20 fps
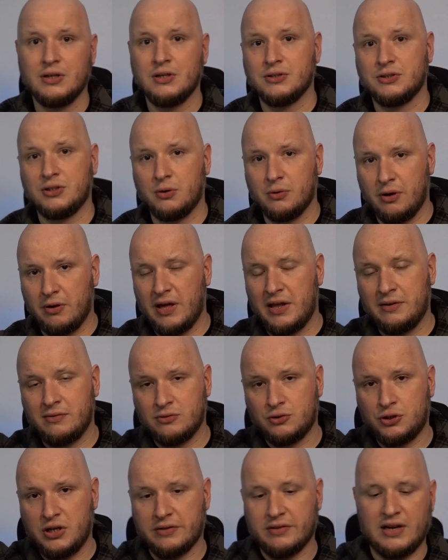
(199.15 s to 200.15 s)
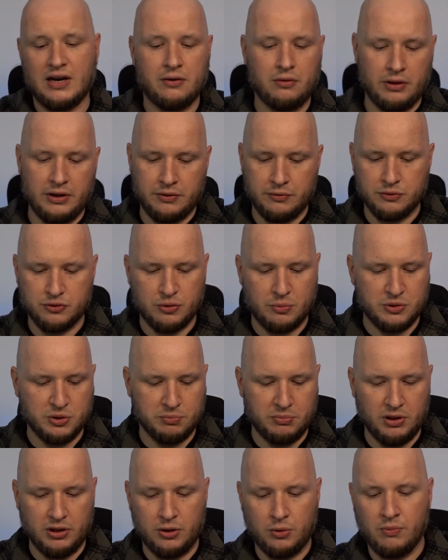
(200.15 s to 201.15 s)
So go ahead, check that out, link in the description
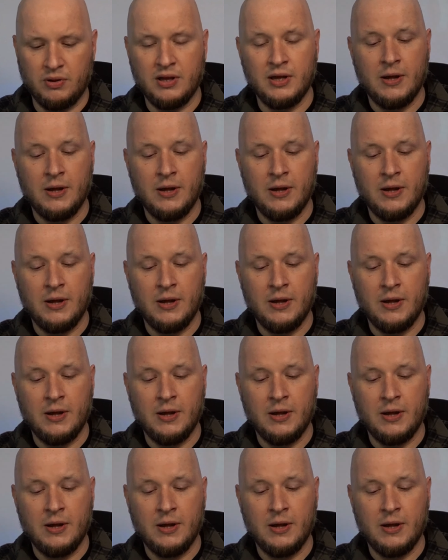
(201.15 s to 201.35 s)
below.